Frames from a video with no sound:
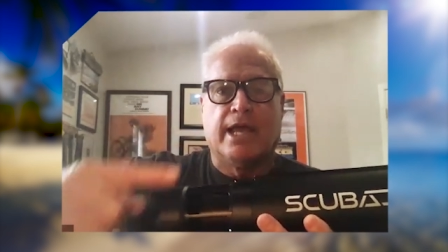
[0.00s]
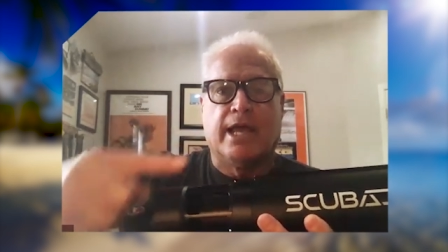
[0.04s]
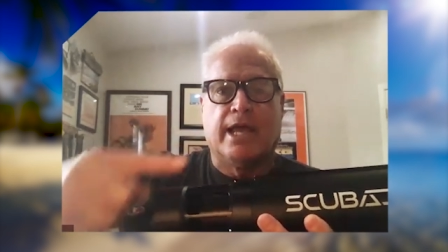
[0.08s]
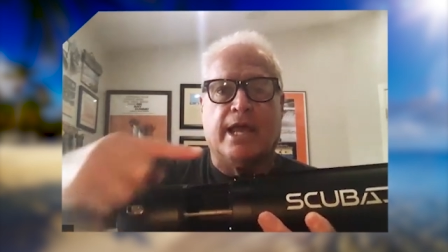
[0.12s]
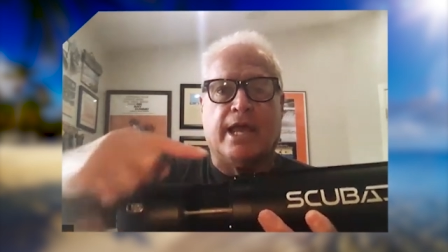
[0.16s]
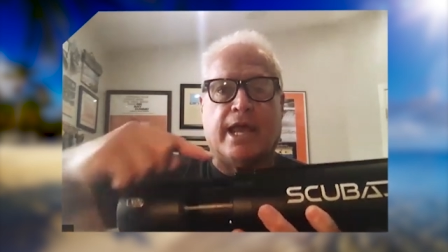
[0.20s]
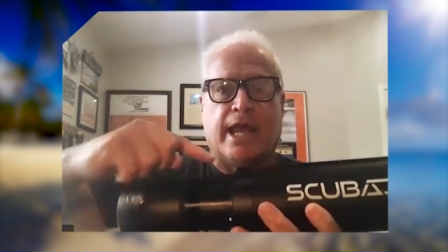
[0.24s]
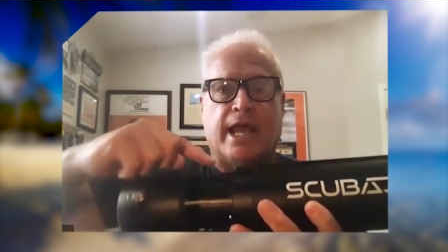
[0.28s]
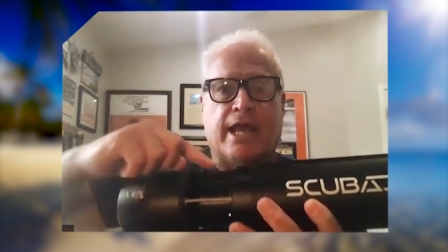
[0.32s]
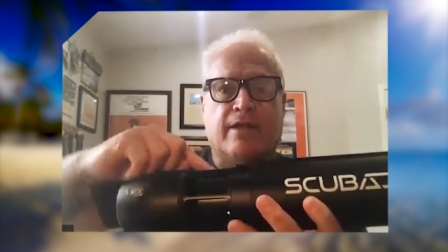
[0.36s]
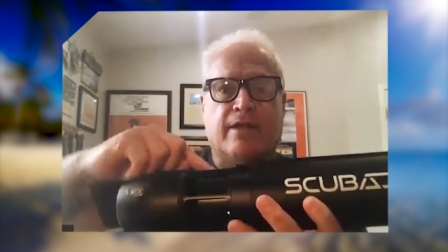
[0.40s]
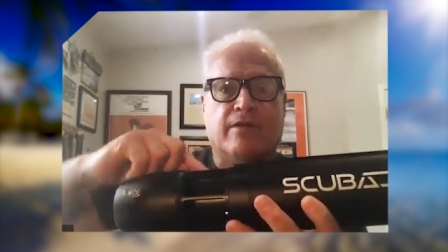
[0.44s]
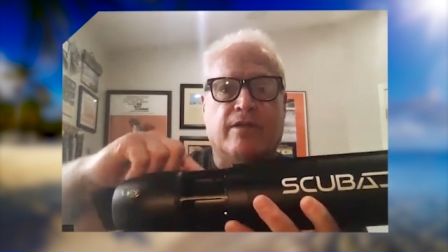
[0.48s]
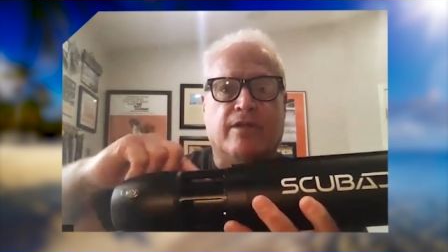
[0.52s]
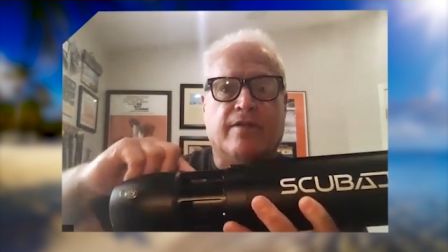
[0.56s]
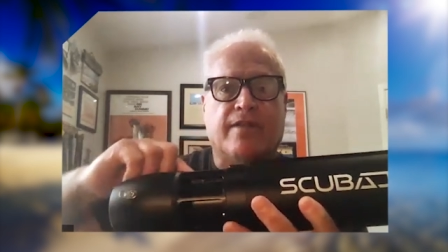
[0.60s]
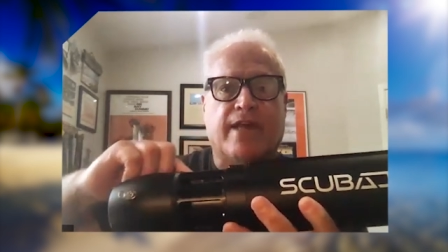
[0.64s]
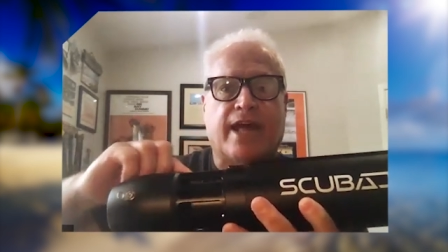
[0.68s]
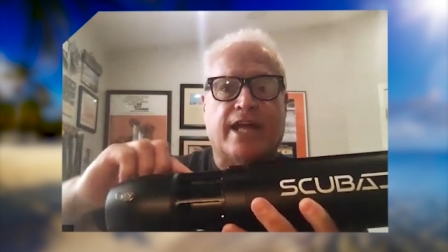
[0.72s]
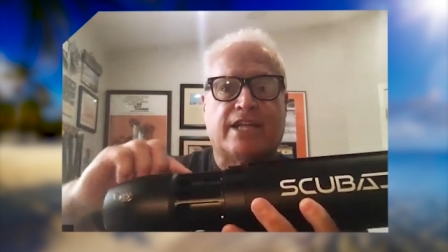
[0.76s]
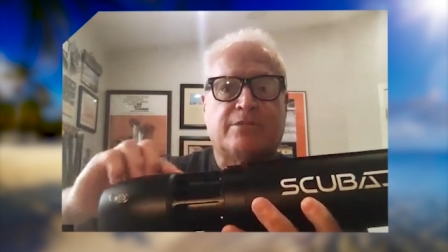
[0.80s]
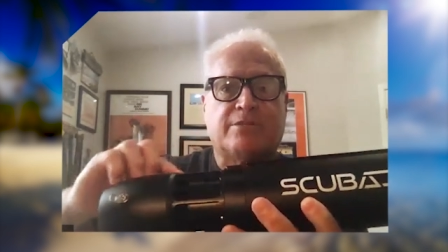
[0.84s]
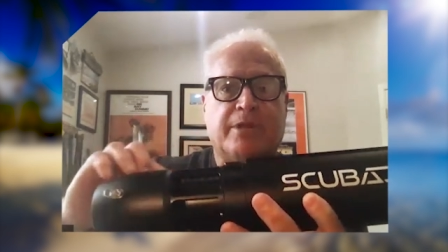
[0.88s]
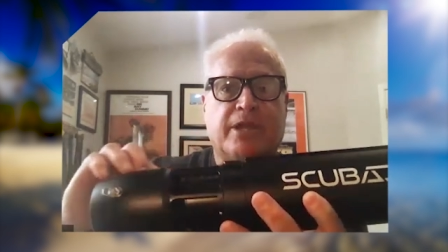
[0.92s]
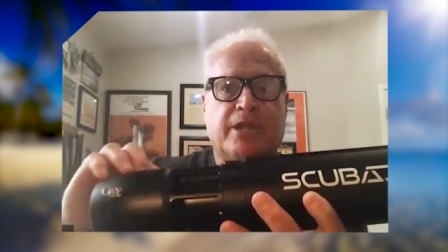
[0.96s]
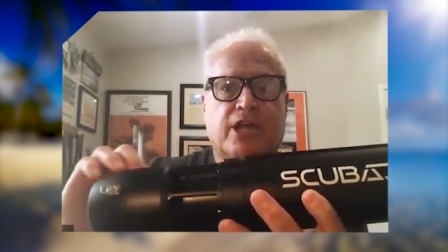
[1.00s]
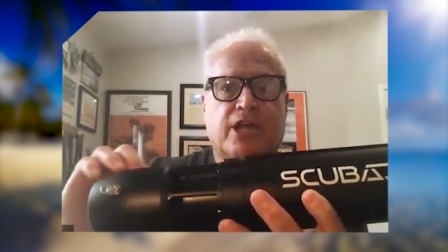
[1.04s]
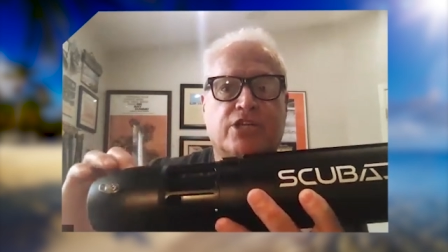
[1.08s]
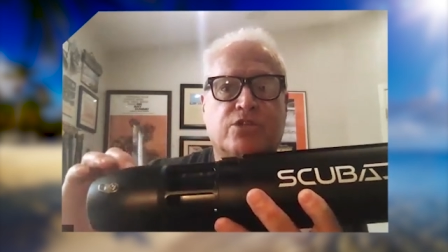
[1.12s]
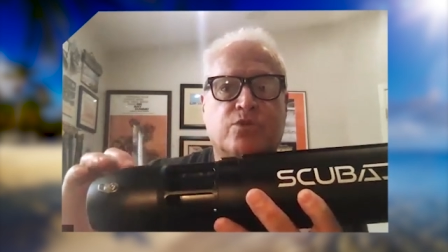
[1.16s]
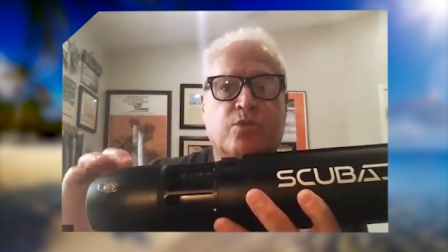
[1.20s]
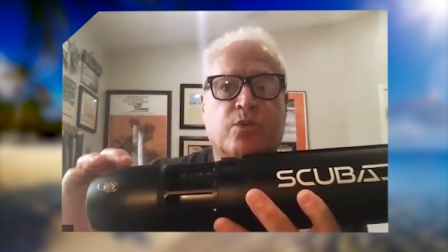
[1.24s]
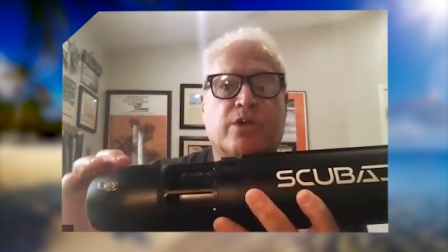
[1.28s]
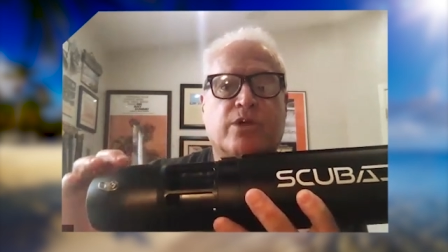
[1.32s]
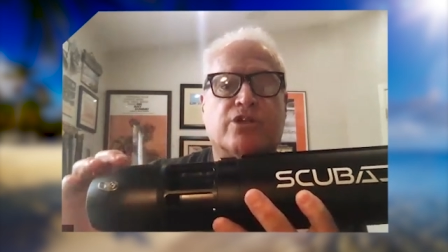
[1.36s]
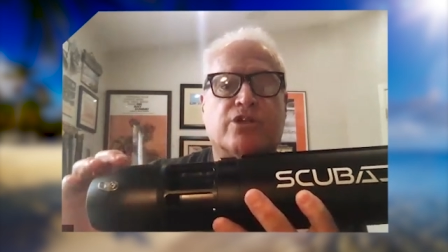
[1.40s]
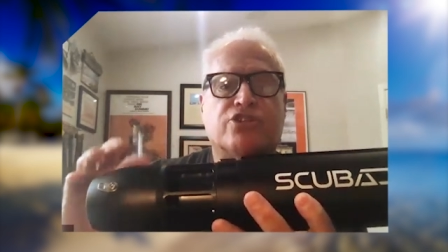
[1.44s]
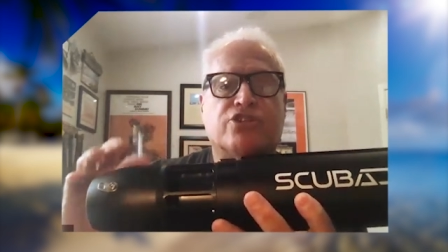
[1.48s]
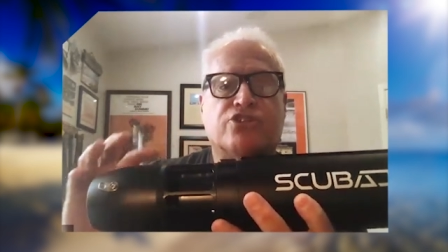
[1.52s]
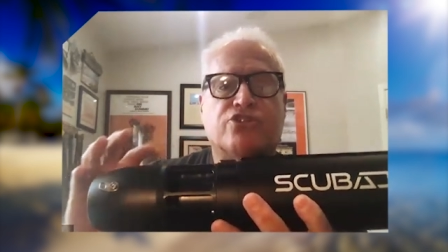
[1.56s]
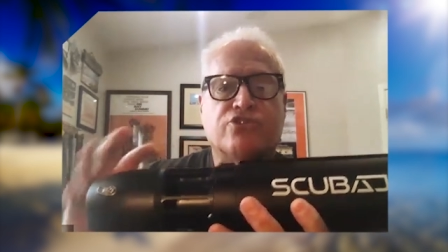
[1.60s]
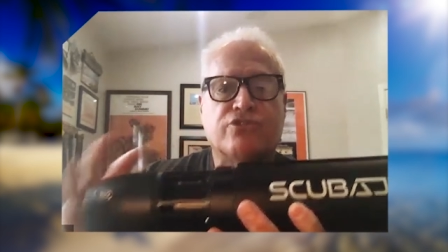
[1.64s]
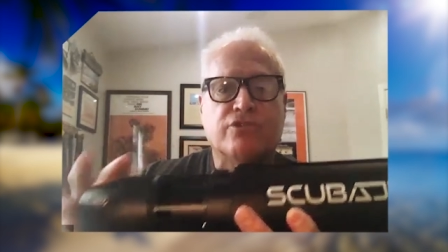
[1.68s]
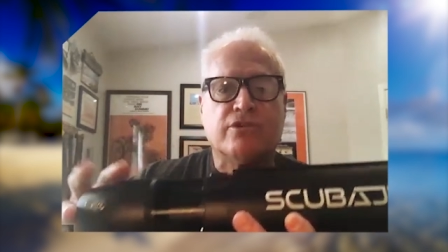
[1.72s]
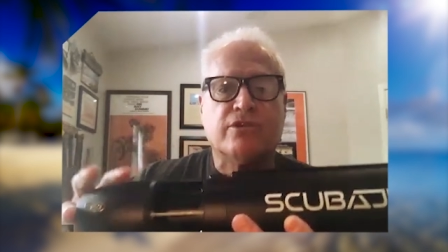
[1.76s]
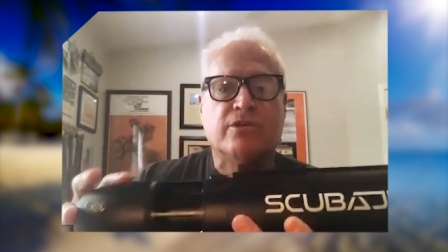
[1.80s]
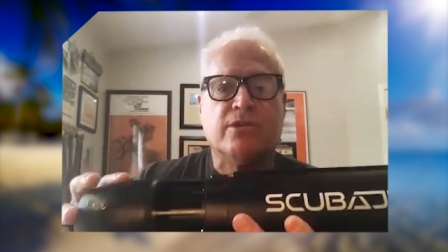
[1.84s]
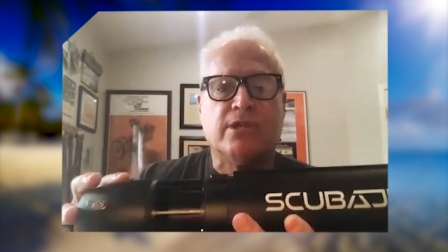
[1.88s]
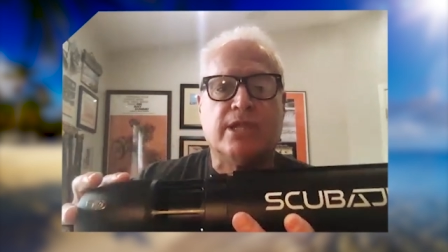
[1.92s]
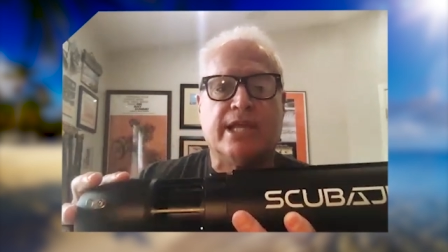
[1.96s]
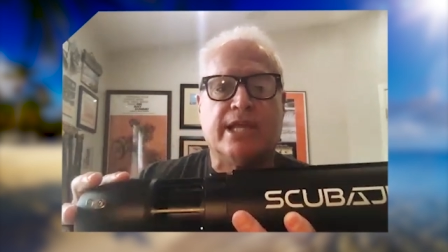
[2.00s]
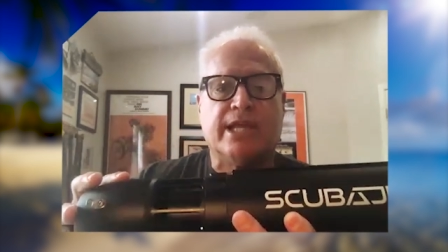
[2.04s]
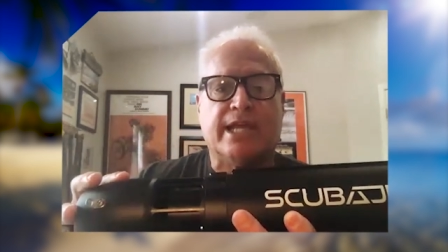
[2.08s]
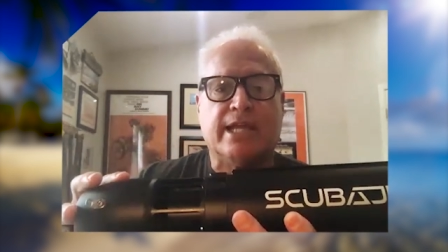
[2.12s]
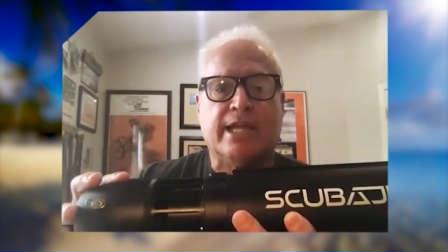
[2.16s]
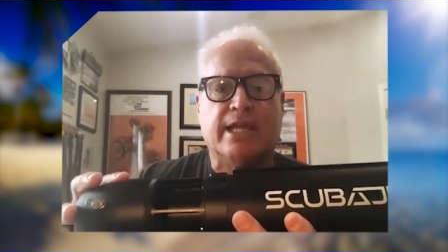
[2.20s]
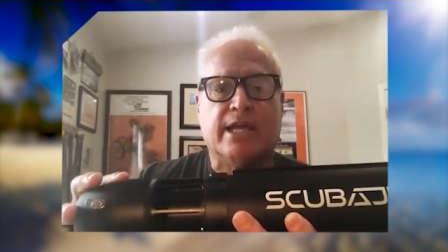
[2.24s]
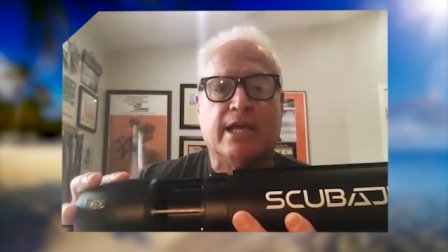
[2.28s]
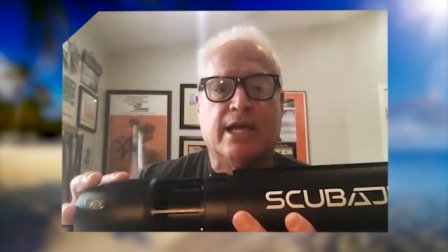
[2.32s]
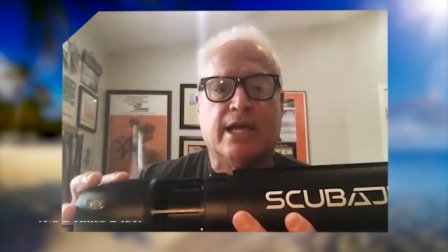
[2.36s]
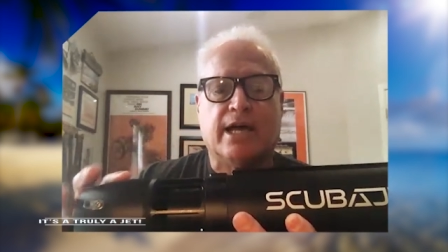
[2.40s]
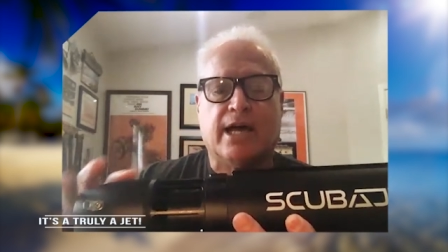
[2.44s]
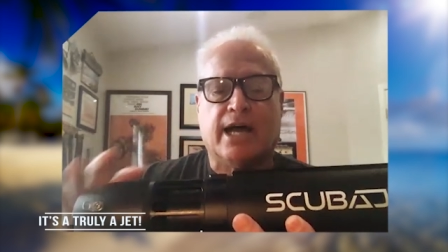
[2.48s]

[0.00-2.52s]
And that's because we're truly